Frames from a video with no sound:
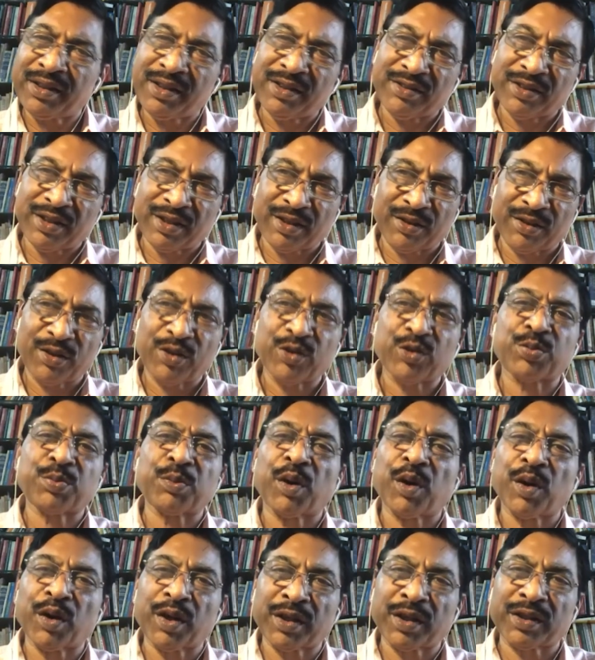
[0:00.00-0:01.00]
These are
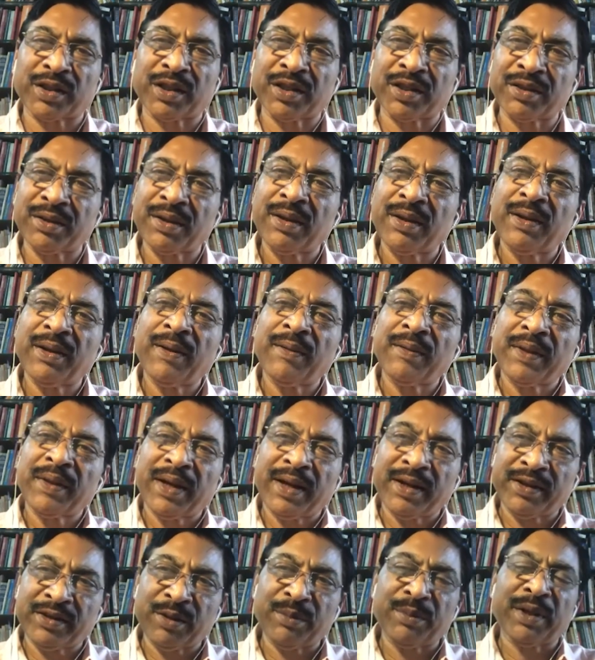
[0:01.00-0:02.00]
smaller things,
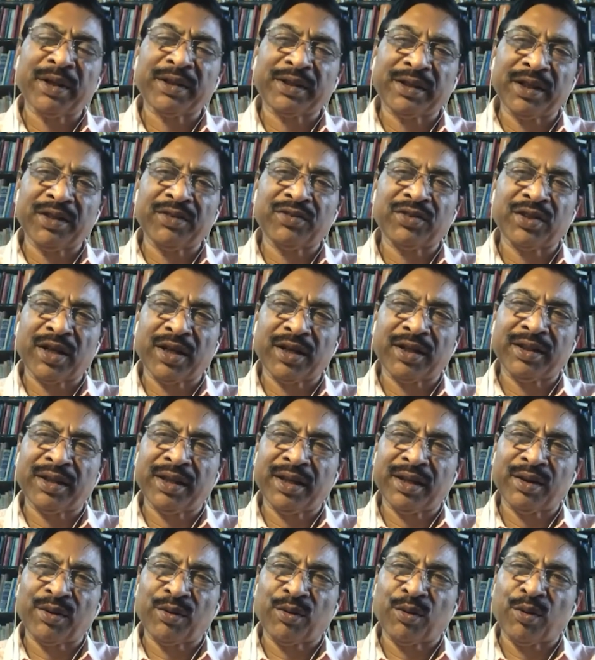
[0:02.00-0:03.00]
and similar things are
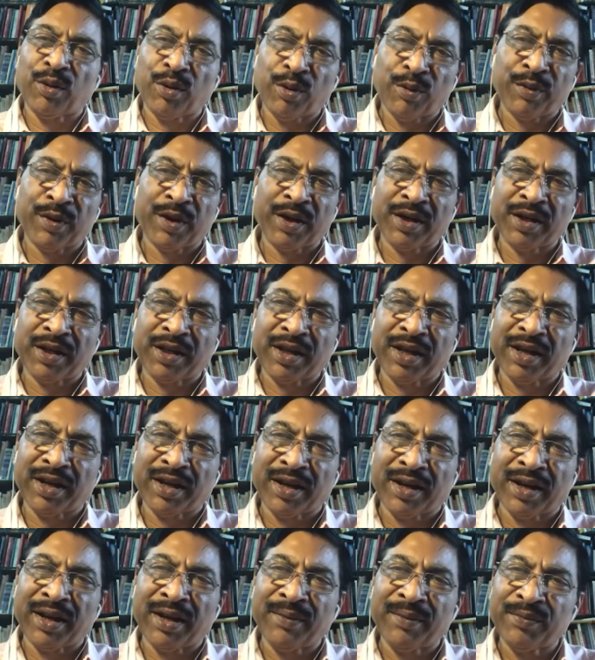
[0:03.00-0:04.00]
there all over in
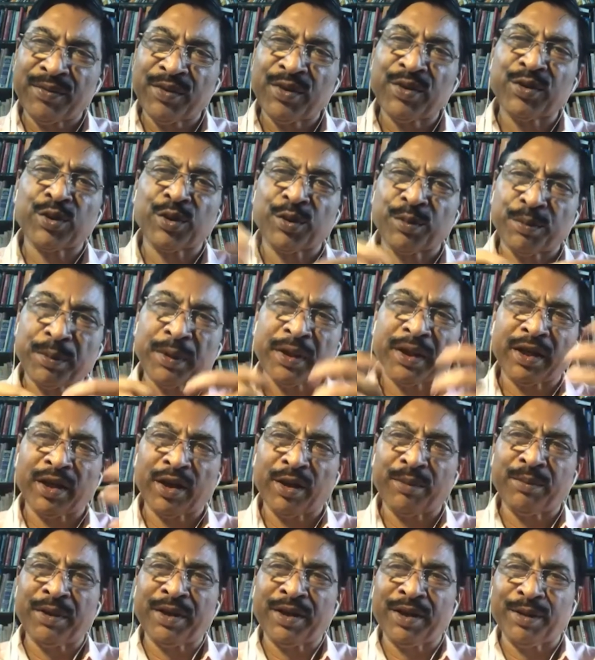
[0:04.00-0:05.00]
Kerala. So, but I
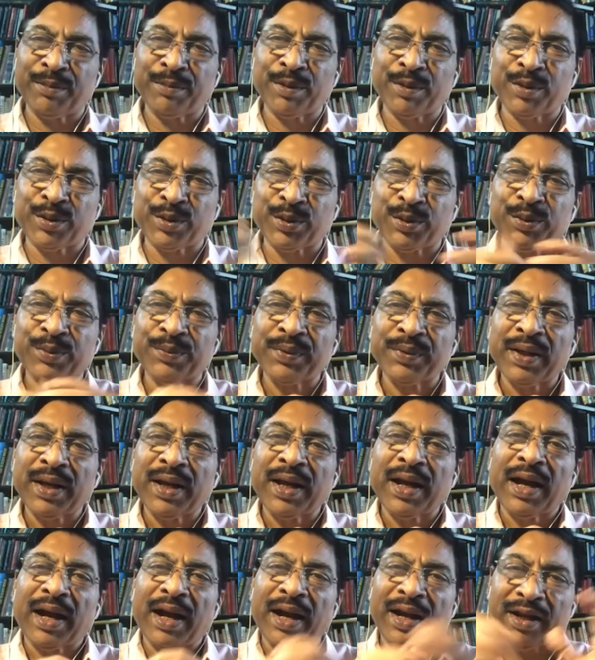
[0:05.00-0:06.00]
have been able to
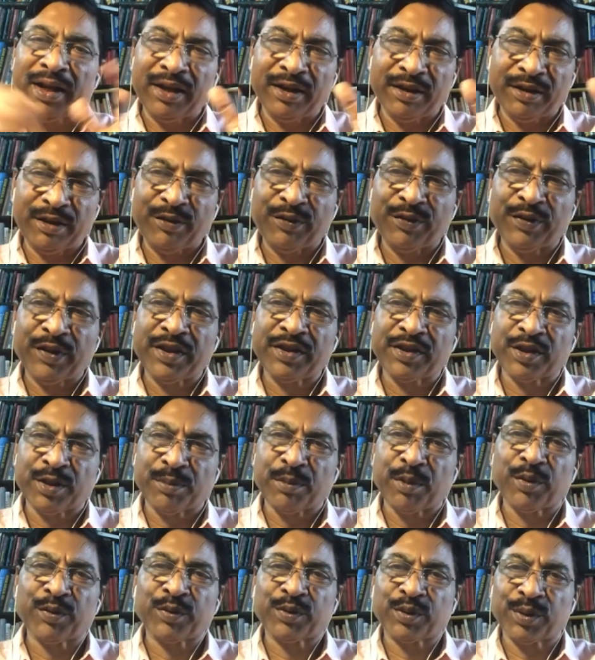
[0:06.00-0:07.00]
identify
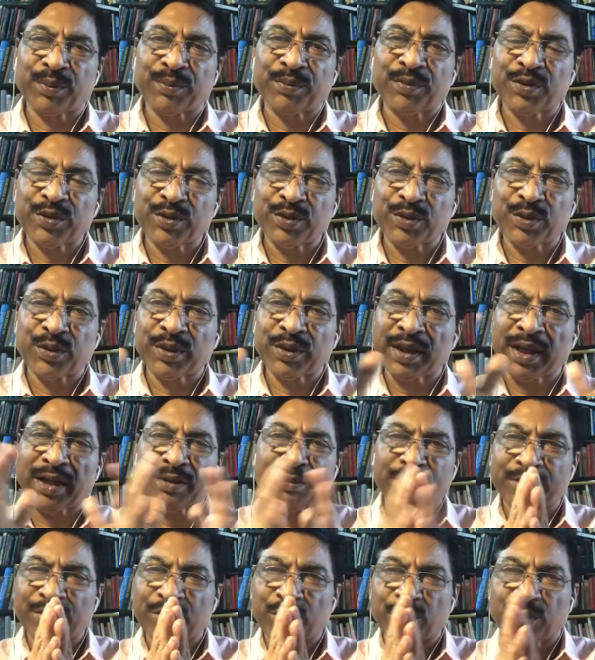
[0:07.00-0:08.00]
some of them. So
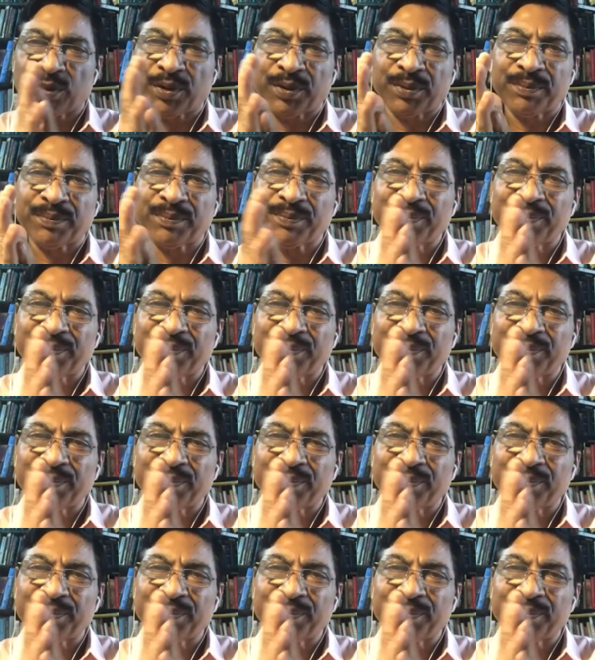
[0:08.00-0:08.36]
that's all.